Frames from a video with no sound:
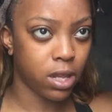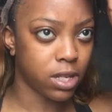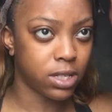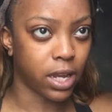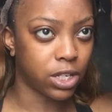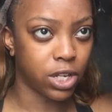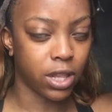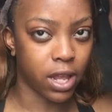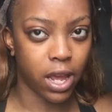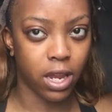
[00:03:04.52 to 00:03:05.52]
the
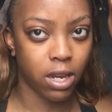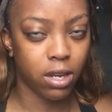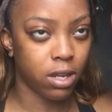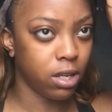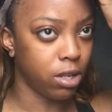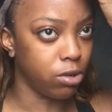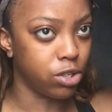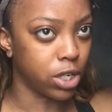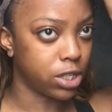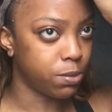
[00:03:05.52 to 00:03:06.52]
section that you
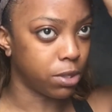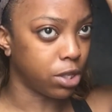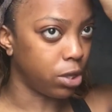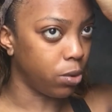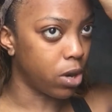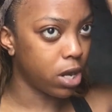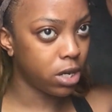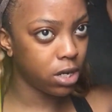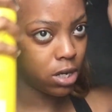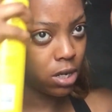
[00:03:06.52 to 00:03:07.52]
just put the glue on.